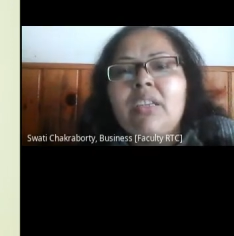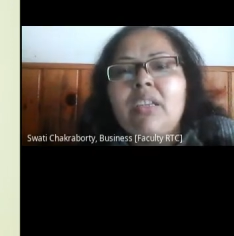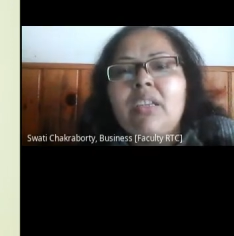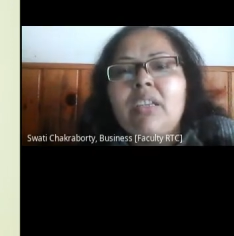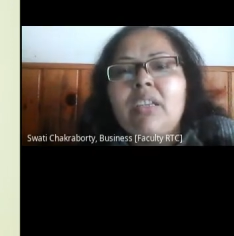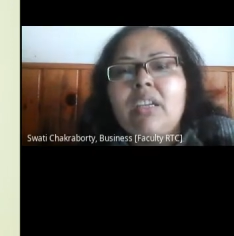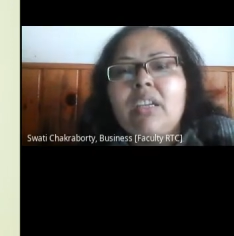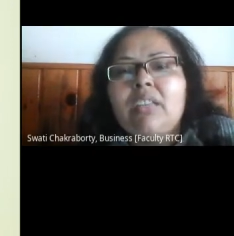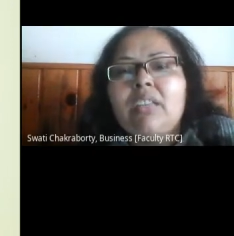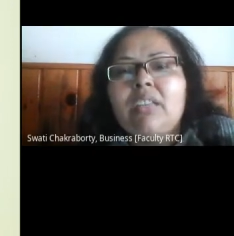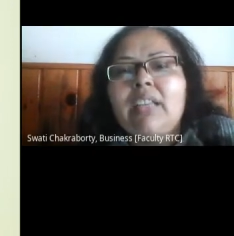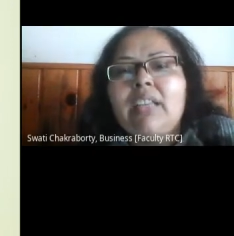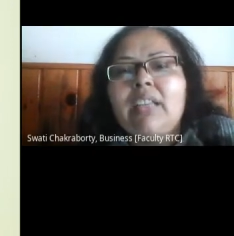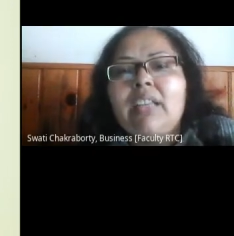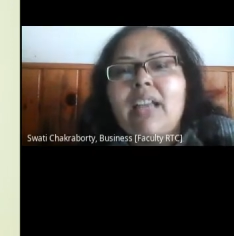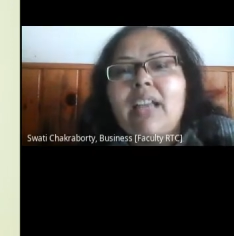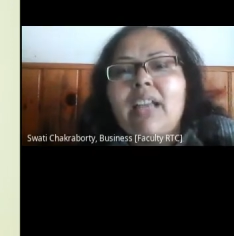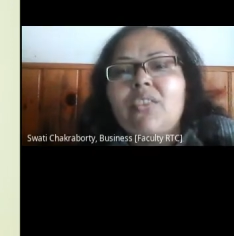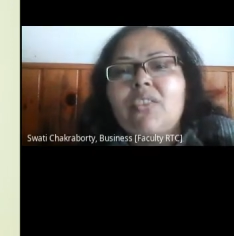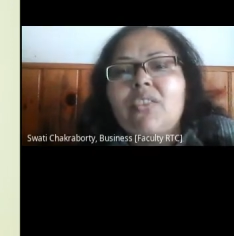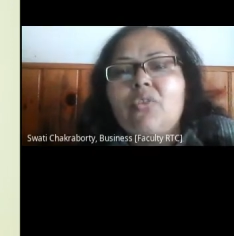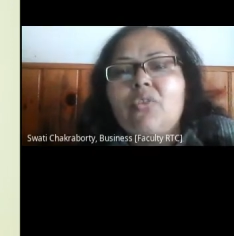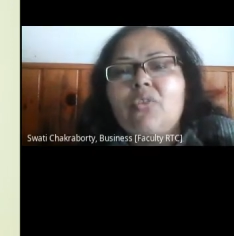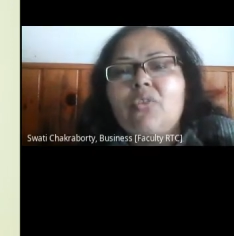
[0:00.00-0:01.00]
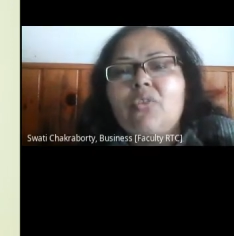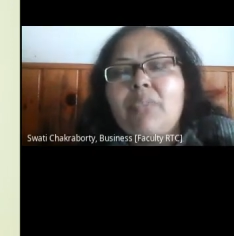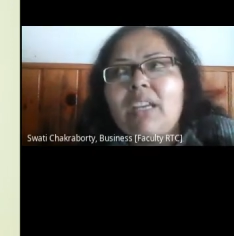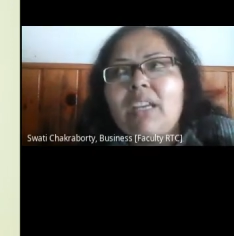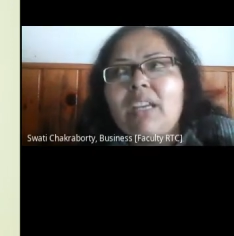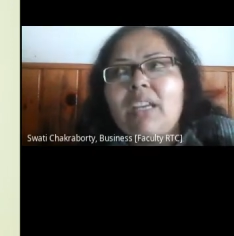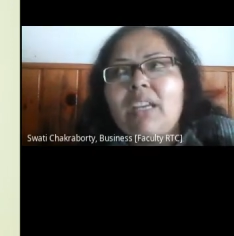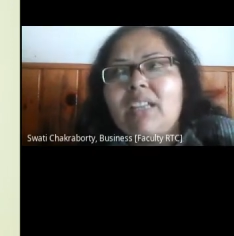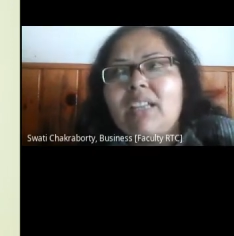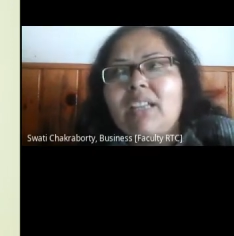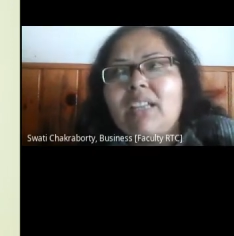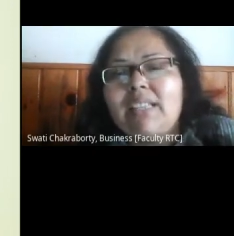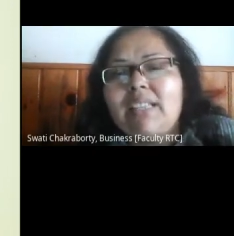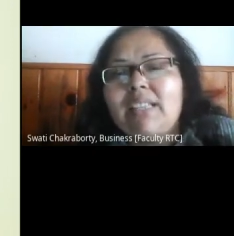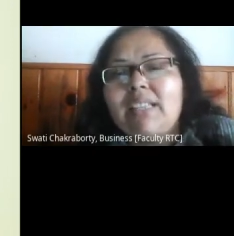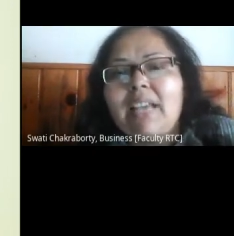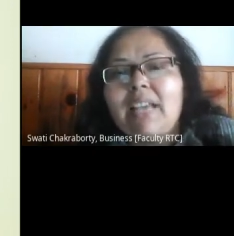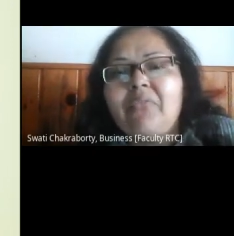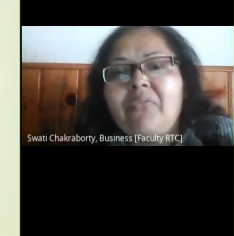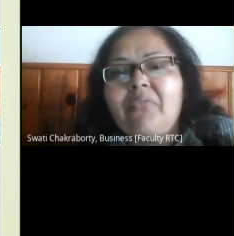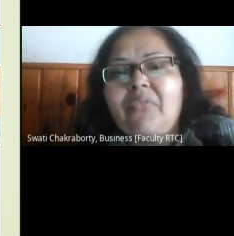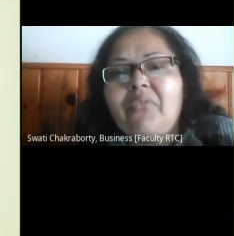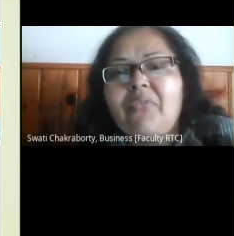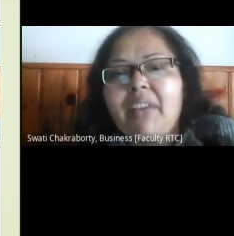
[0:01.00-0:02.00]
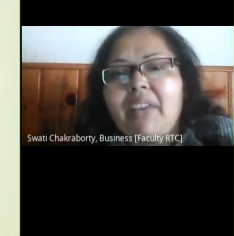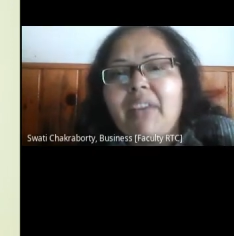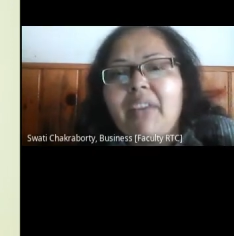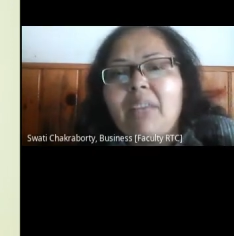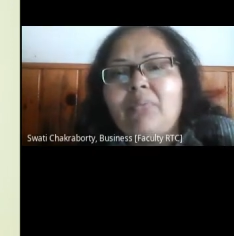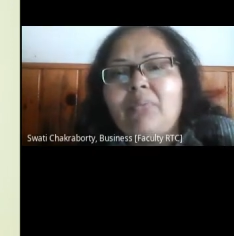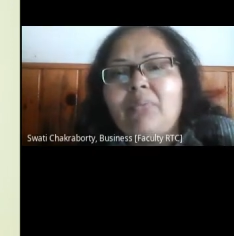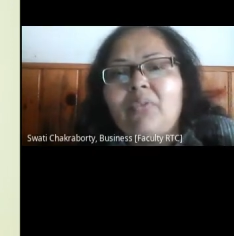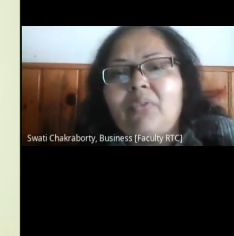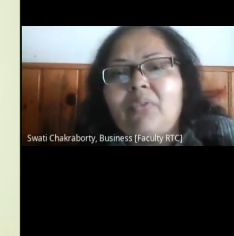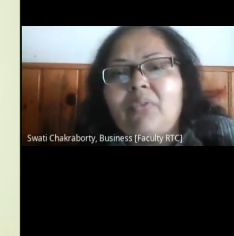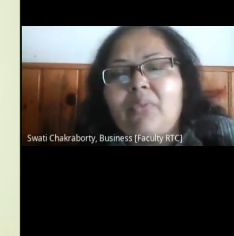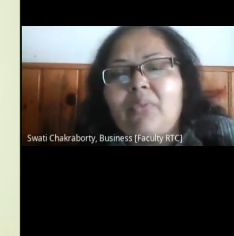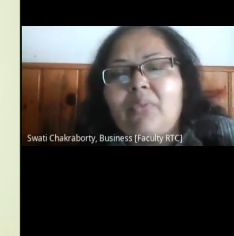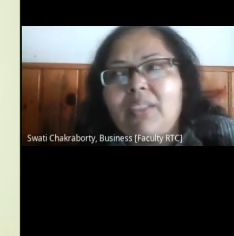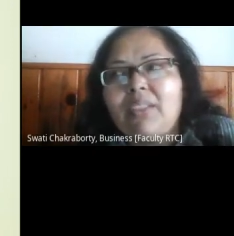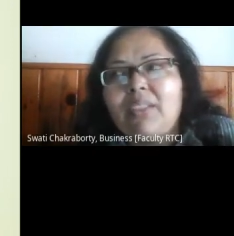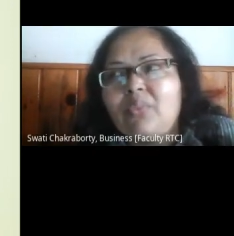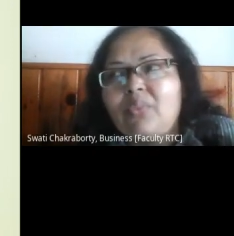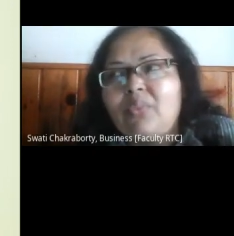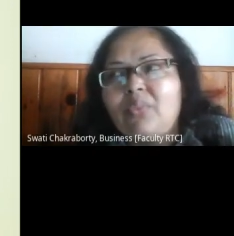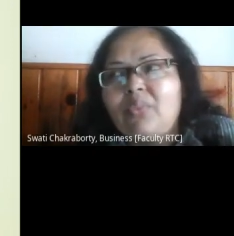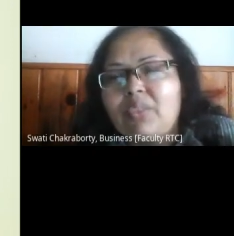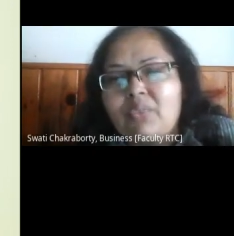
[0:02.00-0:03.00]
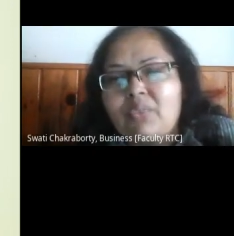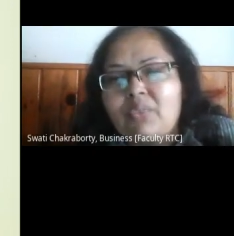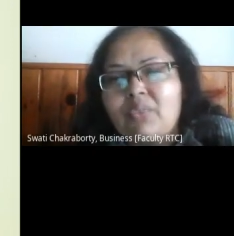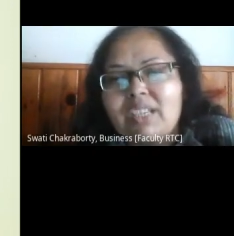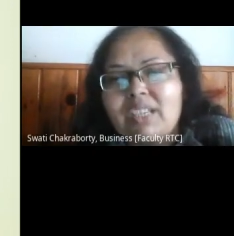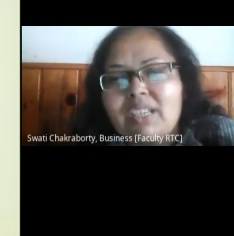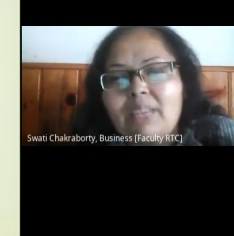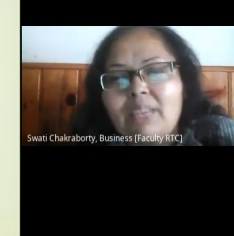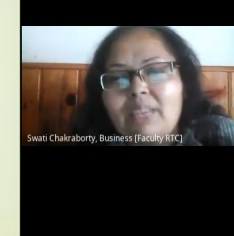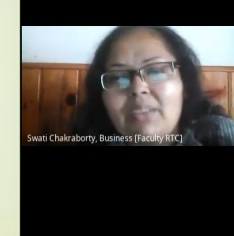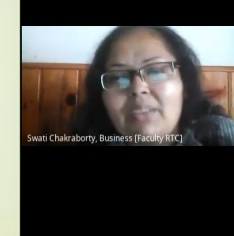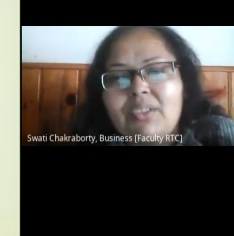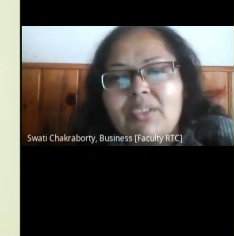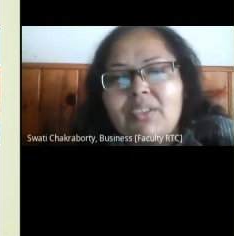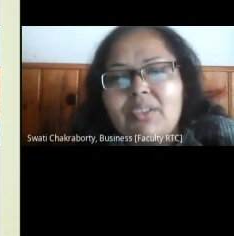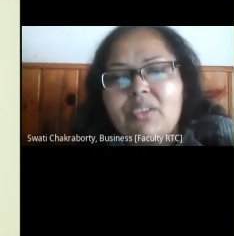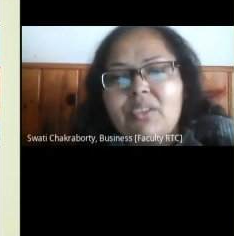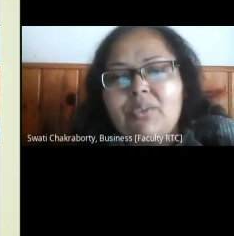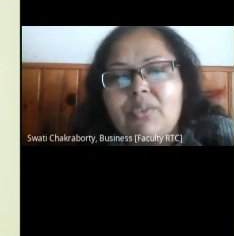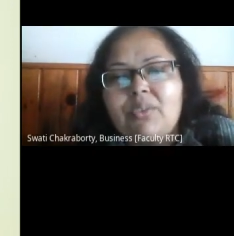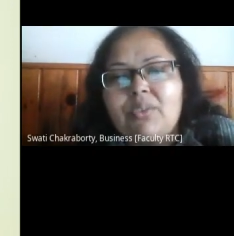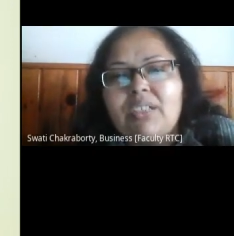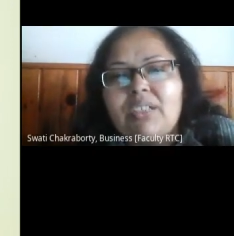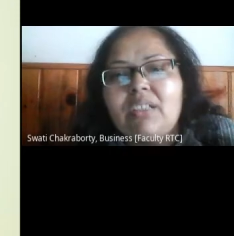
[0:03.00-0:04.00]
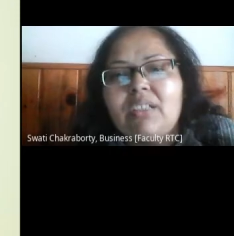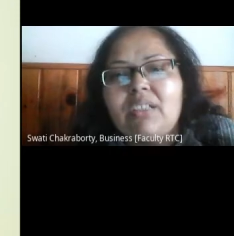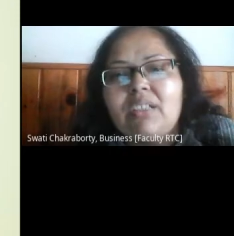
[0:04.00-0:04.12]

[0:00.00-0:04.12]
There has to be a time frame within which can be executed.